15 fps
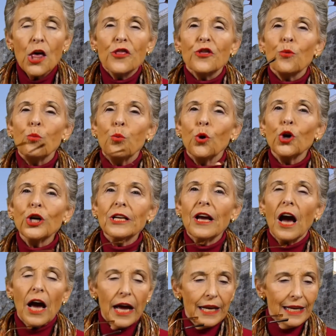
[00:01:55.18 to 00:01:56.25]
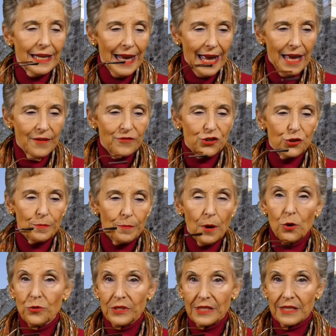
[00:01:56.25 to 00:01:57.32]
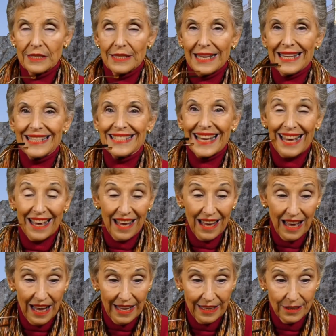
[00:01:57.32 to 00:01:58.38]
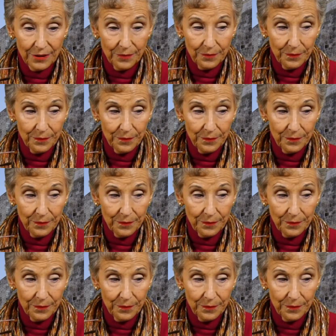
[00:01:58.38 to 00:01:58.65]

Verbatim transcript: The word God gave to Moses is Echad,